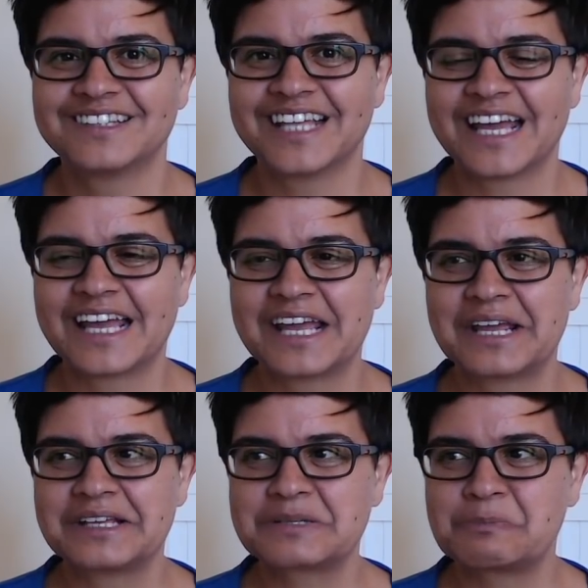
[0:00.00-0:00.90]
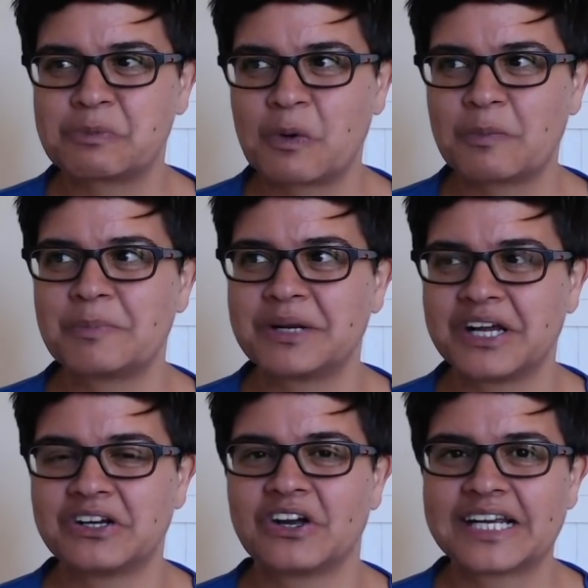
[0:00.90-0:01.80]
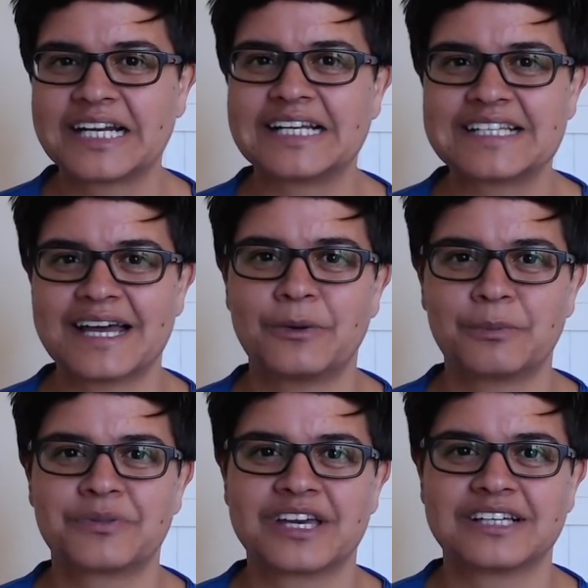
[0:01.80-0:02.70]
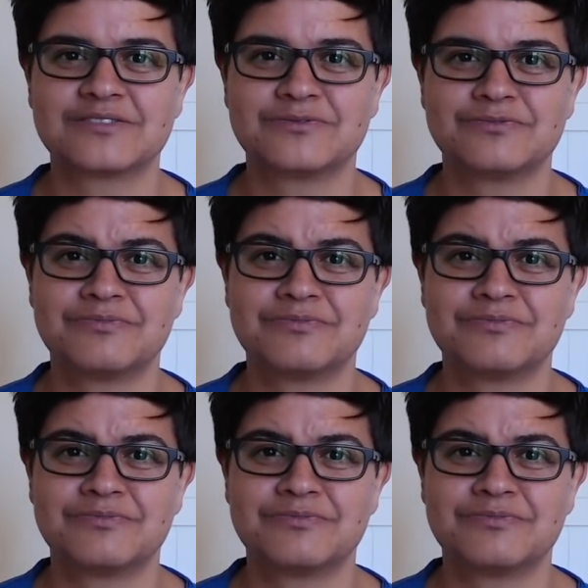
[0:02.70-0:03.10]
that it's probably unlikely to help things